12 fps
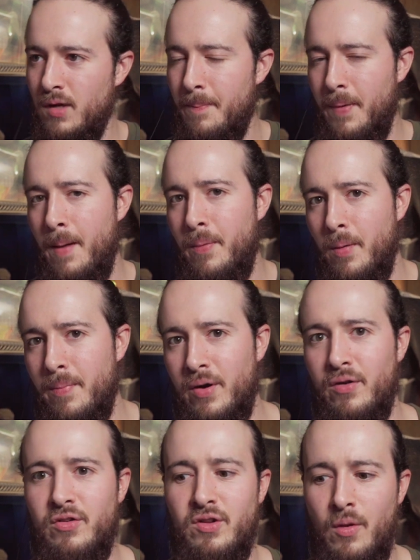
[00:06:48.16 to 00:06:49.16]
pepper
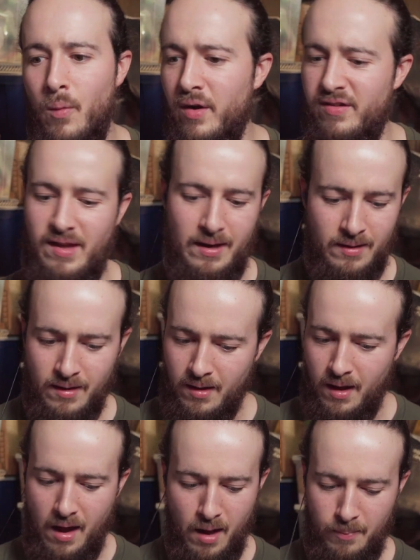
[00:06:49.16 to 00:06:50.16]
beers, the ones that
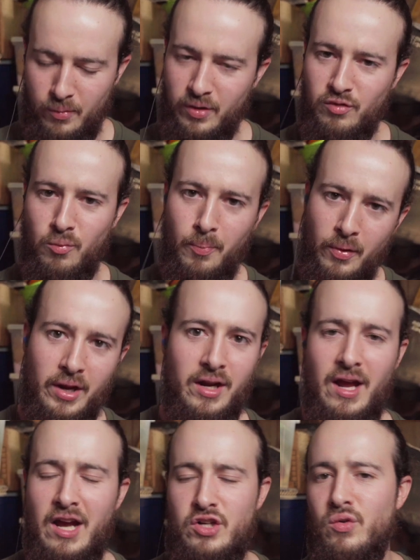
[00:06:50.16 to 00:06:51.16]
breweries were
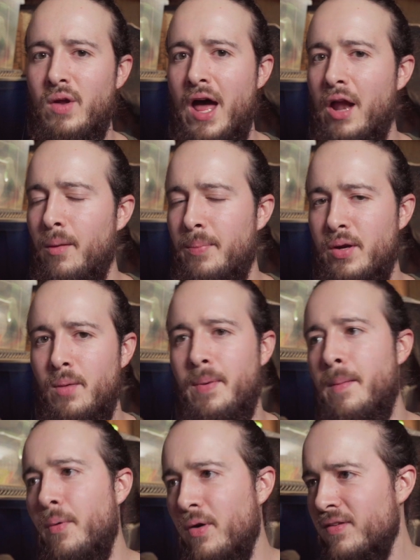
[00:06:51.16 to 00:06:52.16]
putting actual jalapeno
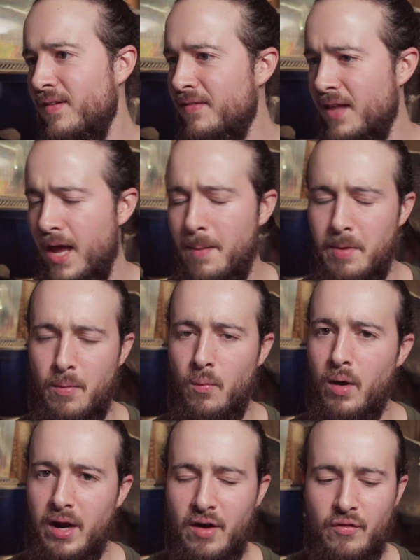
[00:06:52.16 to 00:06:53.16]
peppers in them and
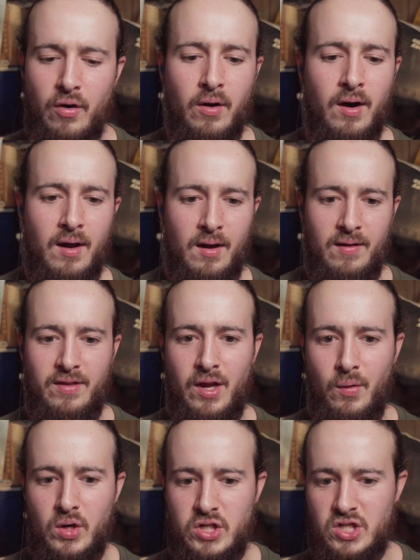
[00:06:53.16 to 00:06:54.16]
whatever, they
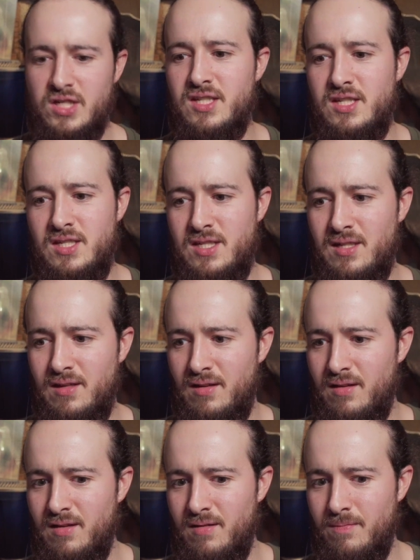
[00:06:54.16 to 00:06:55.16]
were just,
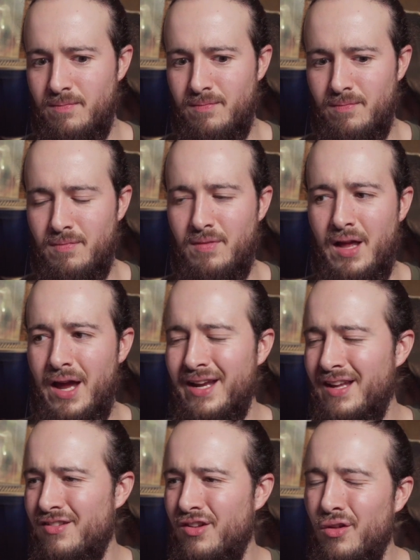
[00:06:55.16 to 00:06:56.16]
I
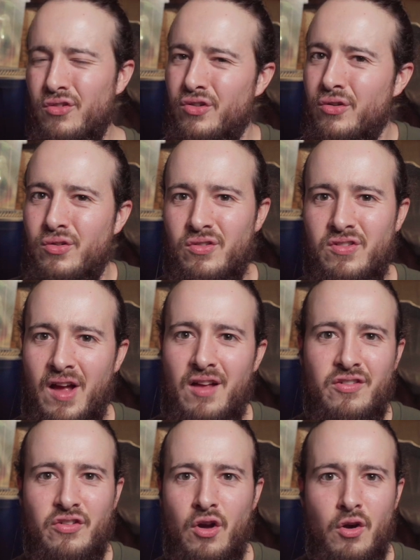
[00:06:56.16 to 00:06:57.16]
guess, closer to
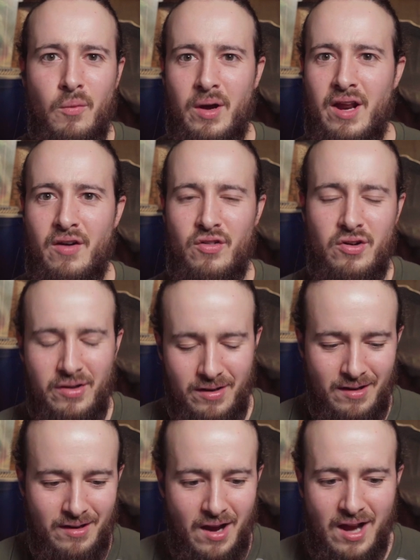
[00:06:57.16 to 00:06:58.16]
salsa or whatever,
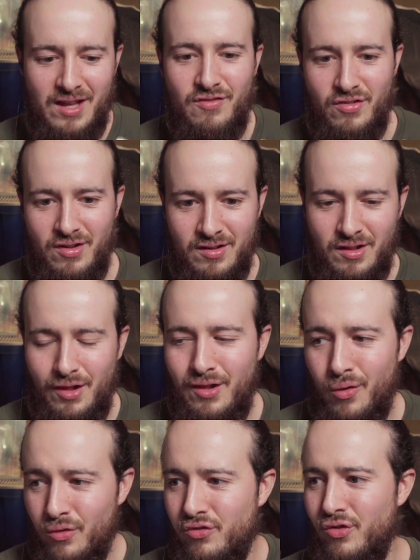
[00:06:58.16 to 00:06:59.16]
not even
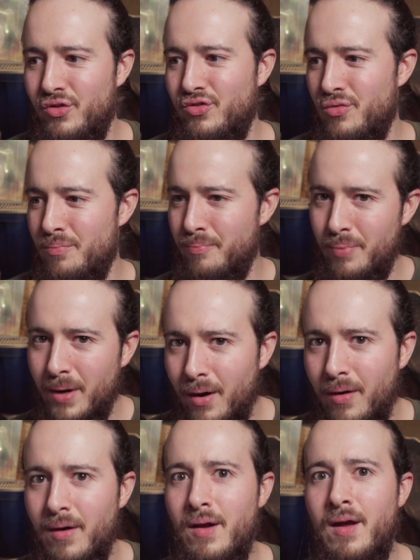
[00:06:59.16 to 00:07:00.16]
closer to
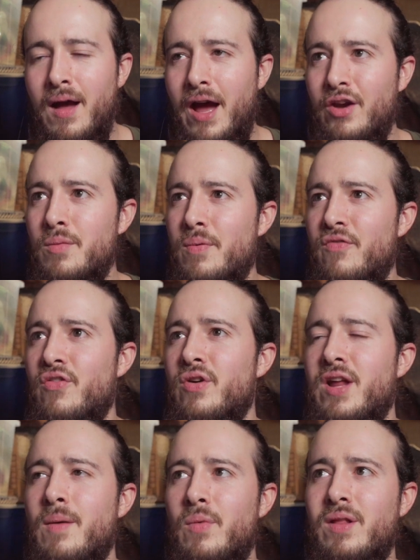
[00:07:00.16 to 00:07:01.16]
beer. I do prefer
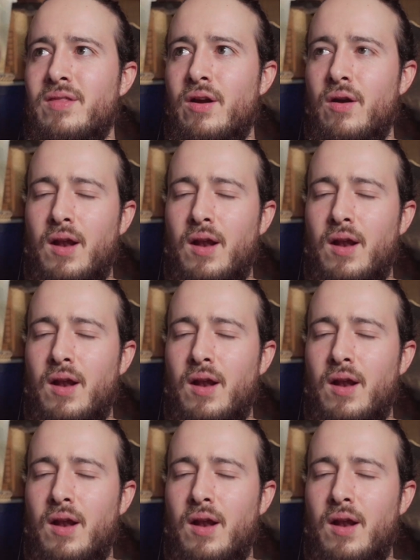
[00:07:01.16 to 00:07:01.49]
them when they're